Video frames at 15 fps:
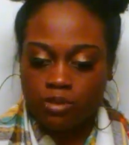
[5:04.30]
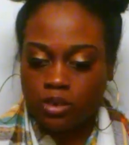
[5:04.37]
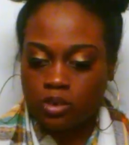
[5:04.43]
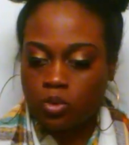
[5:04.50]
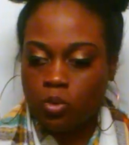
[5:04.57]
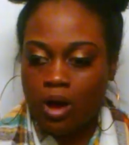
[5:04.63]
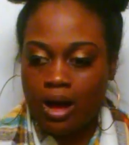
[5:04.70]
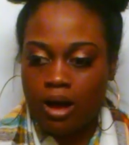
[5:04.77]
for a
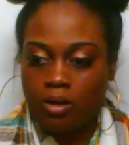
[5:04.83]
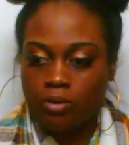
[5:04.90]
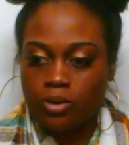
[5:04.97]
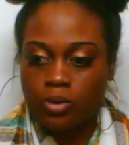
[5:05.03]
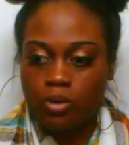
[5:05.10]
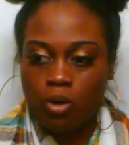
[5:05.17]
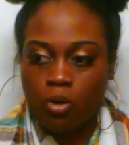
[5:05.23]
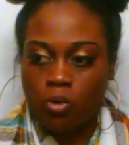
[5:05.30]
little while.
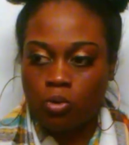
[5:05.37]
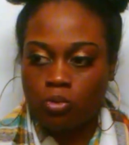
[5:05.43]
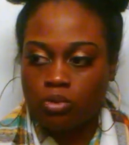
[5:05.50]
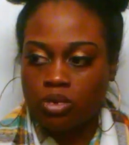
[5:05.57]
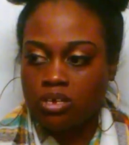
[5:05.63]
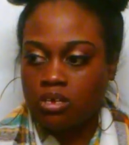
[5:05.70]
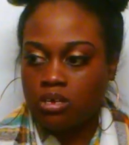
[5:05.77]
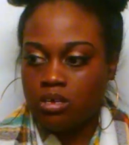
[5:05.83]

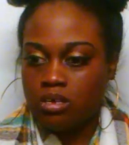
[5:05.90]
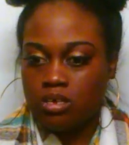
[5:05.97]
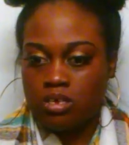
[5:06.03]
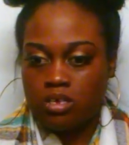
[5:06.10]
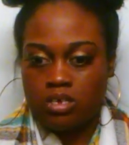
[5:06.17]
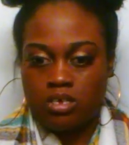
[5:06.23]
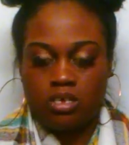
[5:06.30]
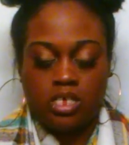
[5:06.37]

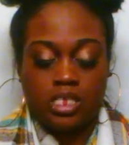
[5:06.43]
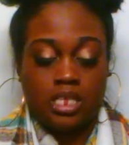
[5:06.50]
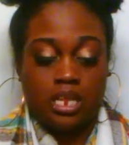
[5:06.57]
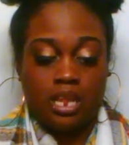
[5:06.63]
It's